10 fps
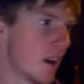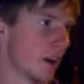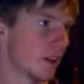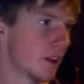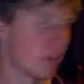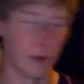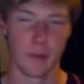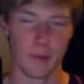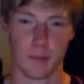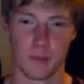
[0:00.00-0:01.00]
and
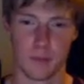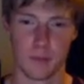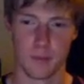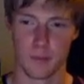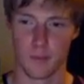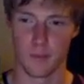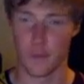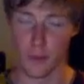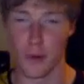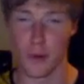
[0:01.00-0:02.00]
this one,
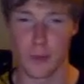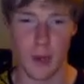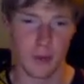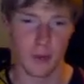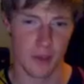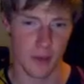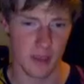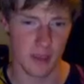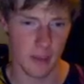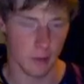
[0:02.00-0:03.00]
for the most part, was
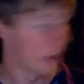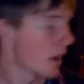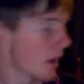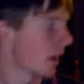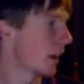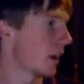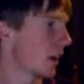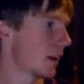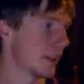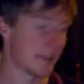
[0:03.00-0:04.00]
no exception.
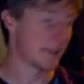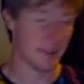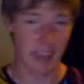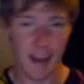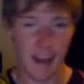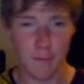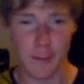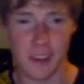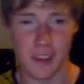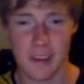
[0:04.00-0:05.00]
The
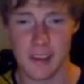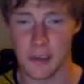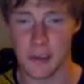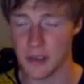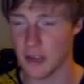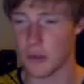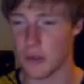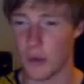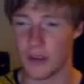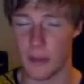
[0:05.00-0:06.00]
sad thing is, it was
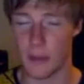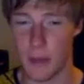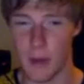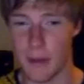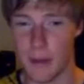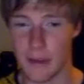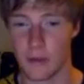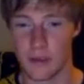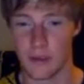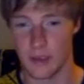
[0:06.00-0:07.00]
actually one of their better
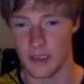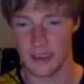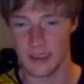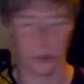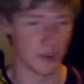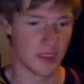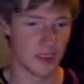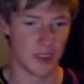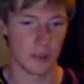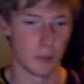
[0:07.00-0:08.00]
matches, and it still
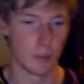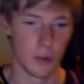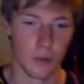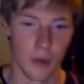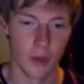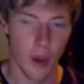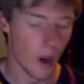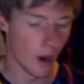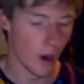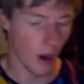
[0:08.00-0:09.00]
sucked balls.
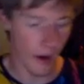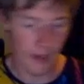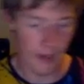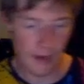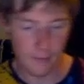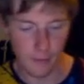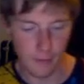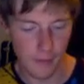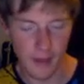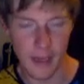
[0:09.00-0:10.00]
I
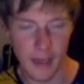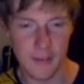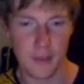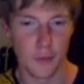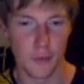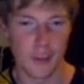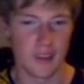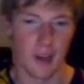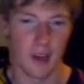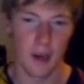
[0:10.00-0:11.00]
think I gave this
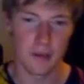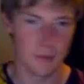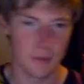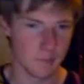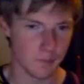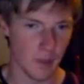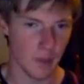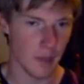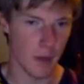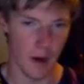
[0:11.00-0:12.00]
3 stars
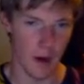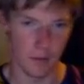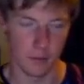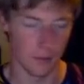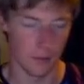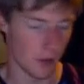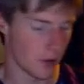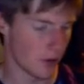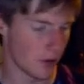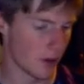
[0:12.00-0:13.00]
in my over
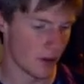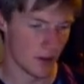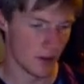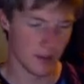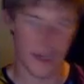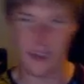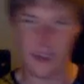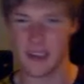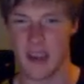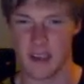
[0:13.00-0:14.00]
review.
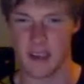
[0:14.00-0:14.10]
Take that